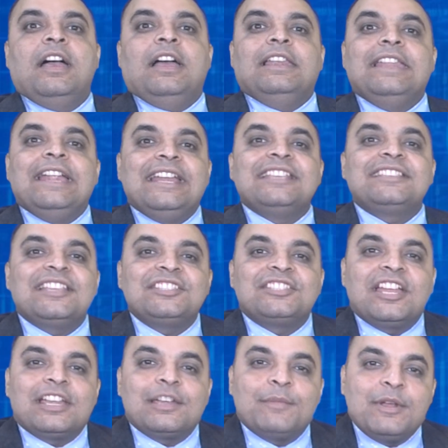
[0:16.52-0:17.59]
Ladies and
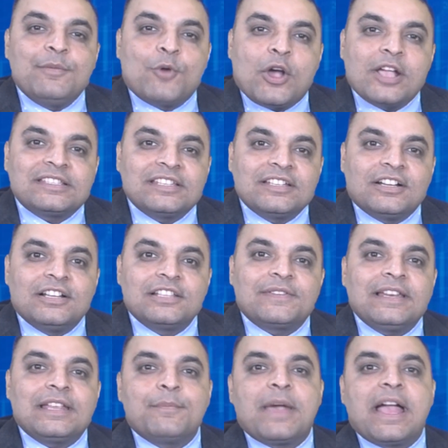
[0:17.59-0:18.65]
gentlemen, boys and girls,
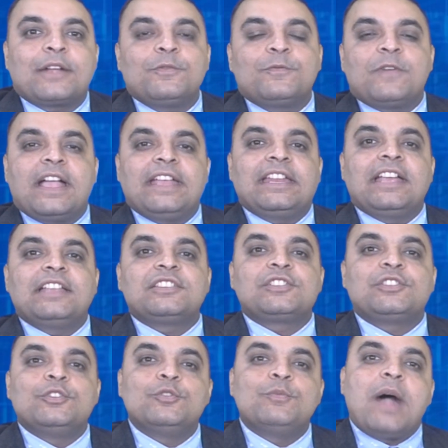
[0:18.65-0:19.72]
welcome back to Finance
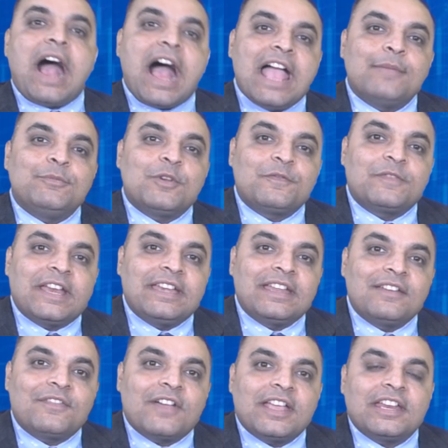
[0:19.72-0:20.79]
Tube. I am your friend
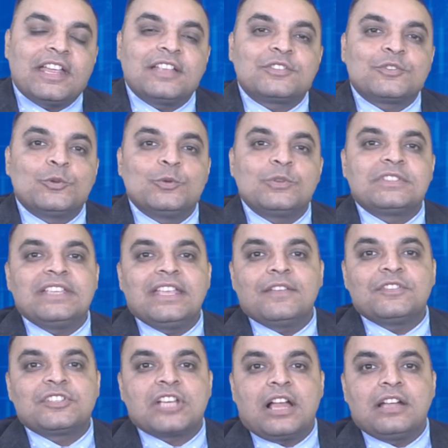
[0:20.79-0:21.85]
and finance guru CA
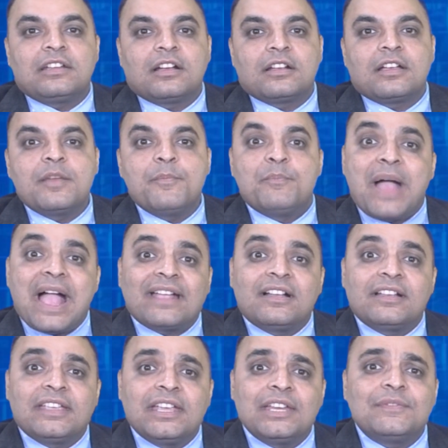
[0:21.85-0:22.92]
Vishal Thakkar, back
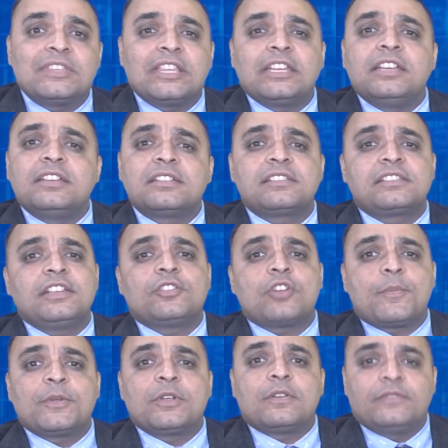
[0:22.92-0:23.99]
again with an interesting
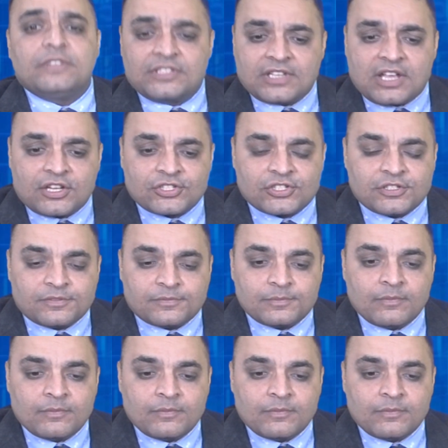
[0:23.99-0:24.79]
topic of discussion.